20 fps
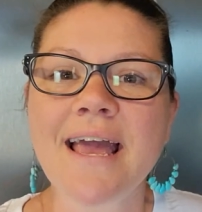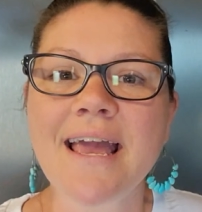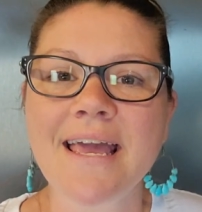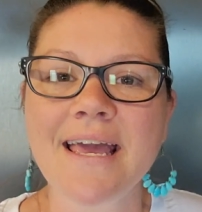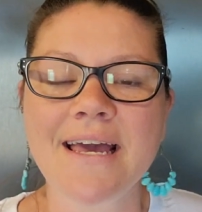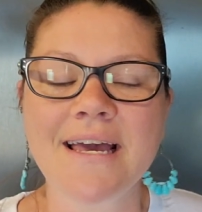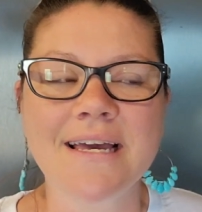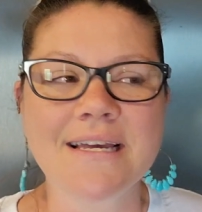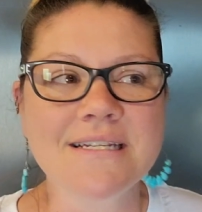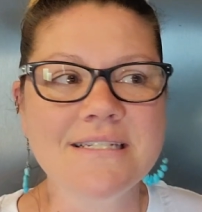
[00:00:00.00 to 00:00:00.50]

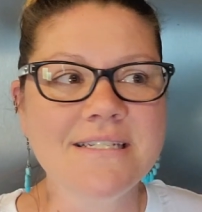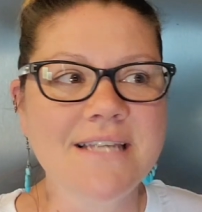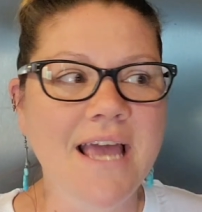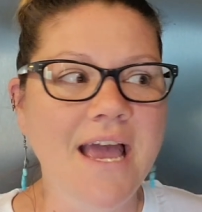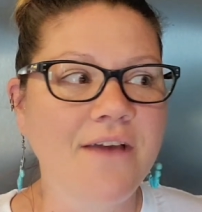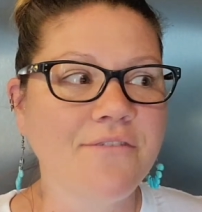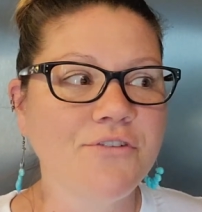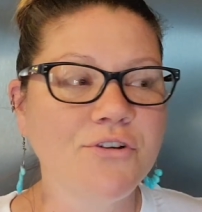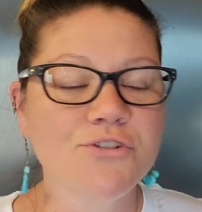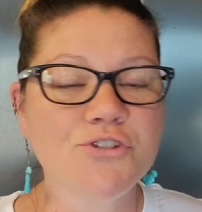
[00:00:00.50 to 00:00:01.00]
and
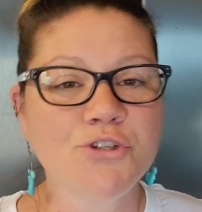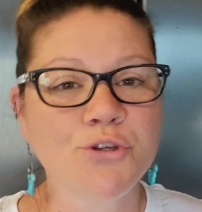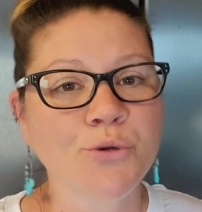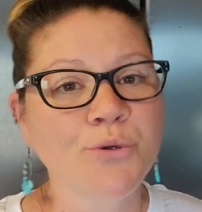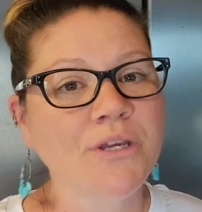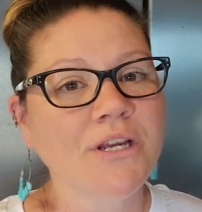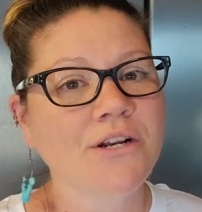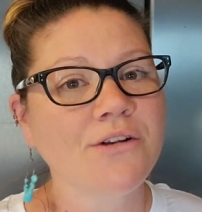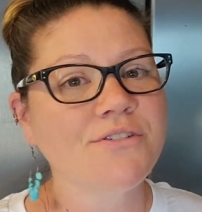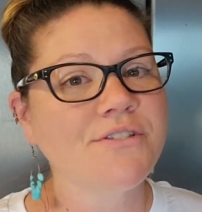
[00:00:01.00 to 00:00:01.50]
after 2
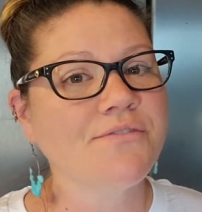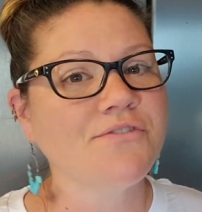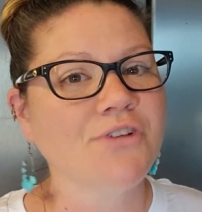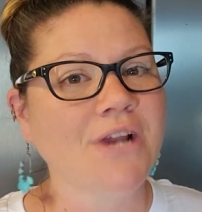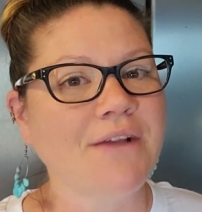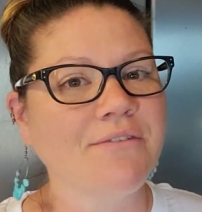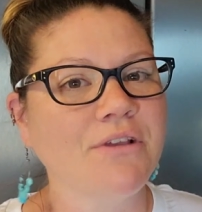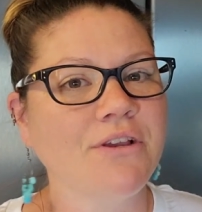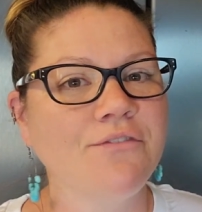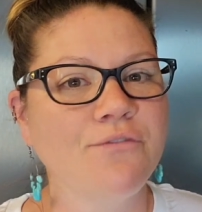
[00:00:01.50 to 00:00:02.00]
years of
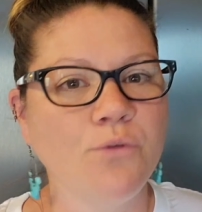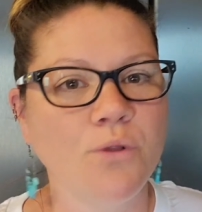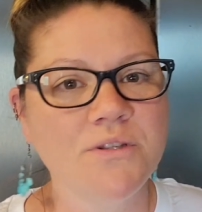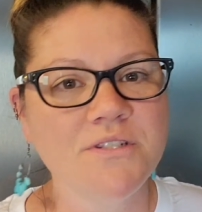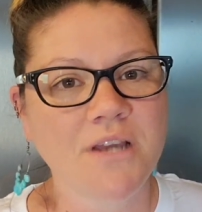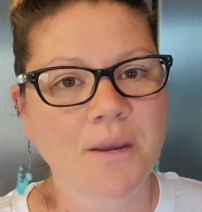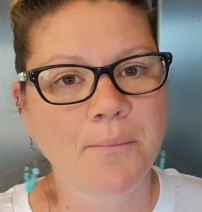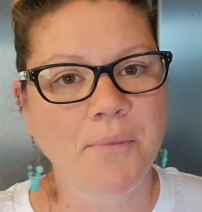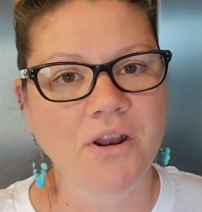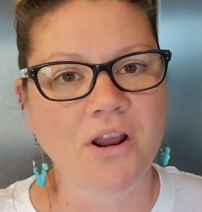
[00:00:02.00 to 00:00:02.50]
traveling full-time